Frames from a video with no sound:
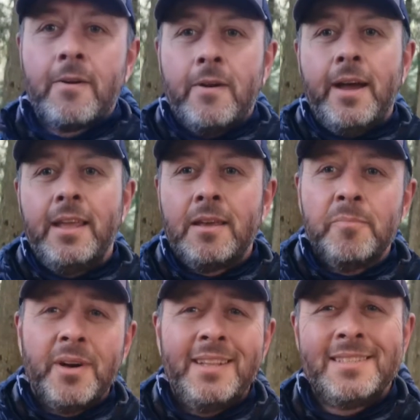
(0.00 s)
Right, you can
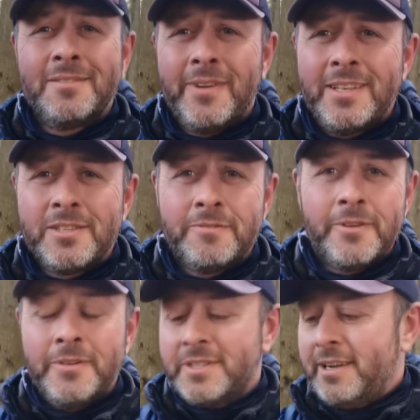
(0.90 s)
buy these adventure
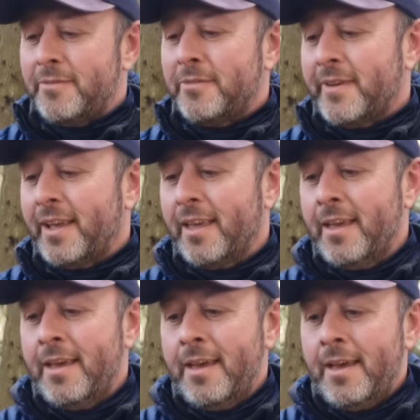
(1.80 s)
foods and everything
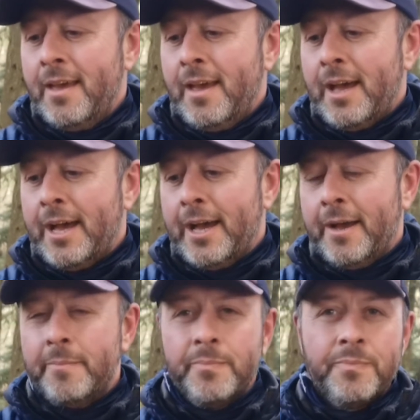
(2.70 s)

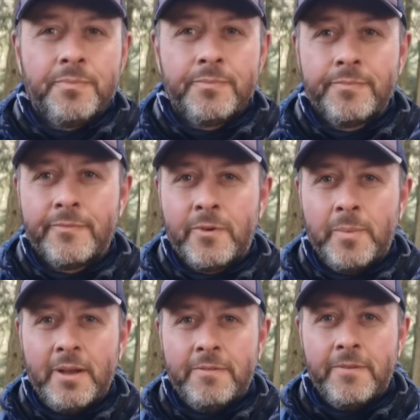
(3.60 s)
for
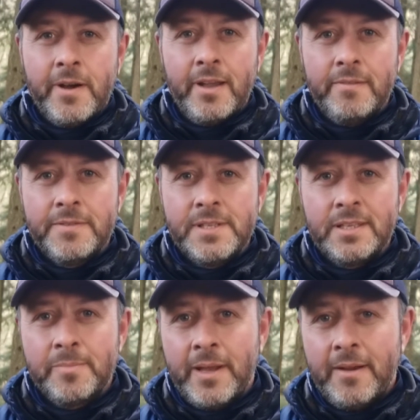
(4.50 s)
about
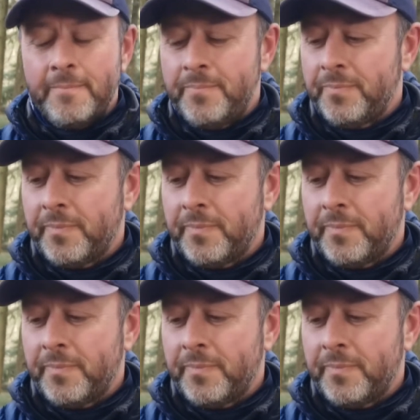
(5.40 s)
£5–6.